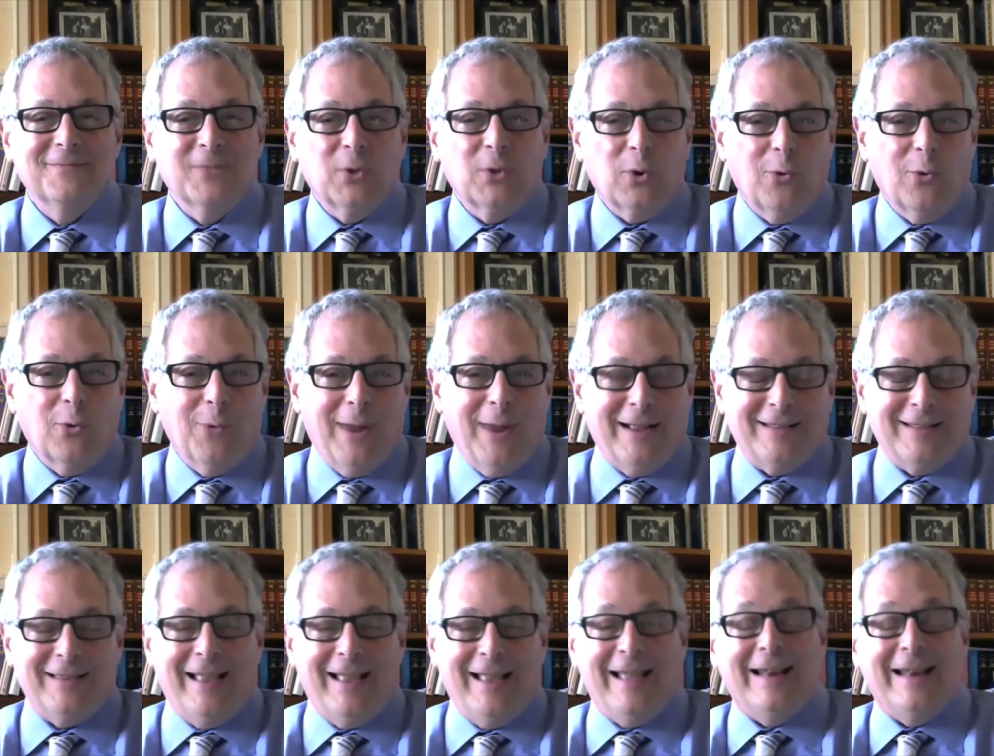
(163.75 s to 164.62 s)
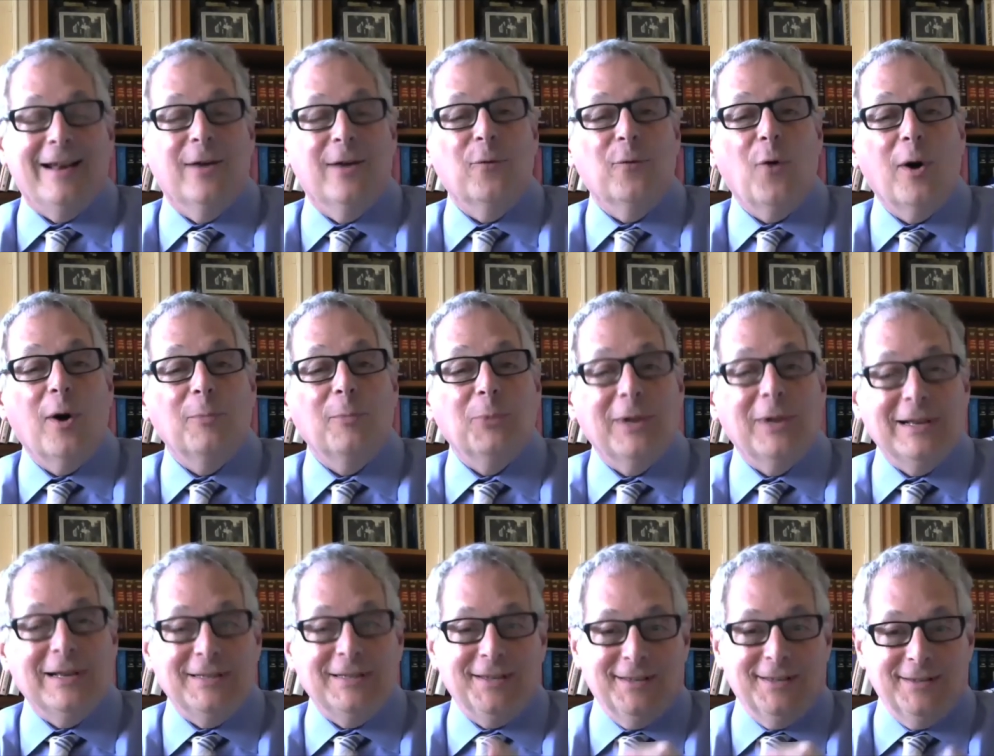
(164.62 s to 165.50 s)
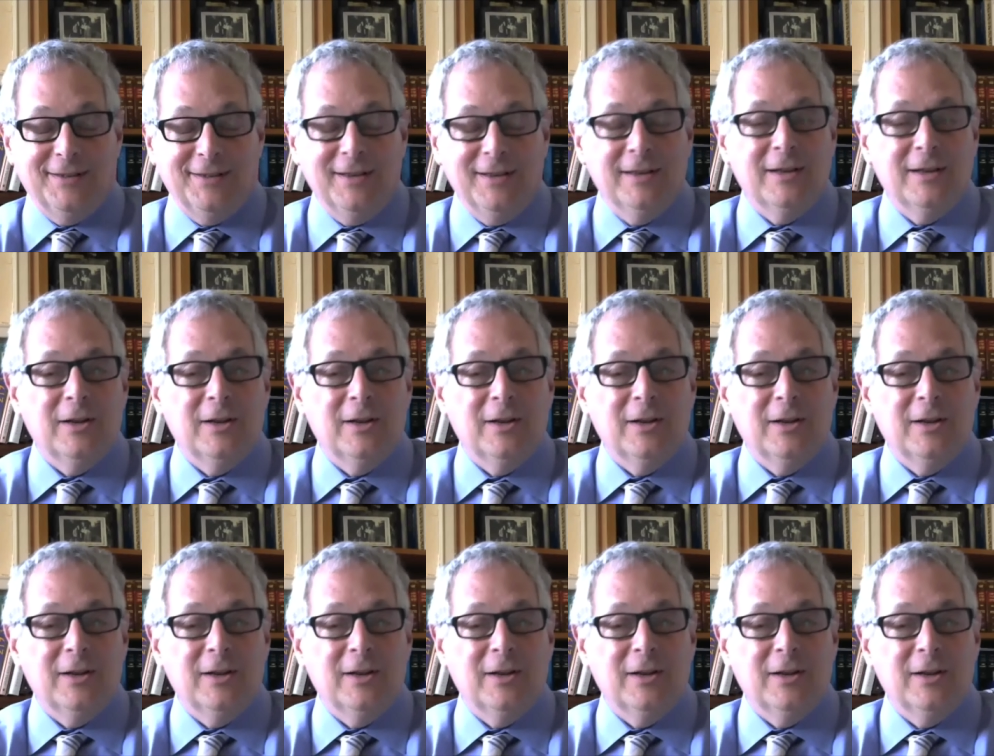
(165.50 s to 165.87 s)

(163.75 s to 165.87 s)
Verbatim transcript: Correct. And of all places,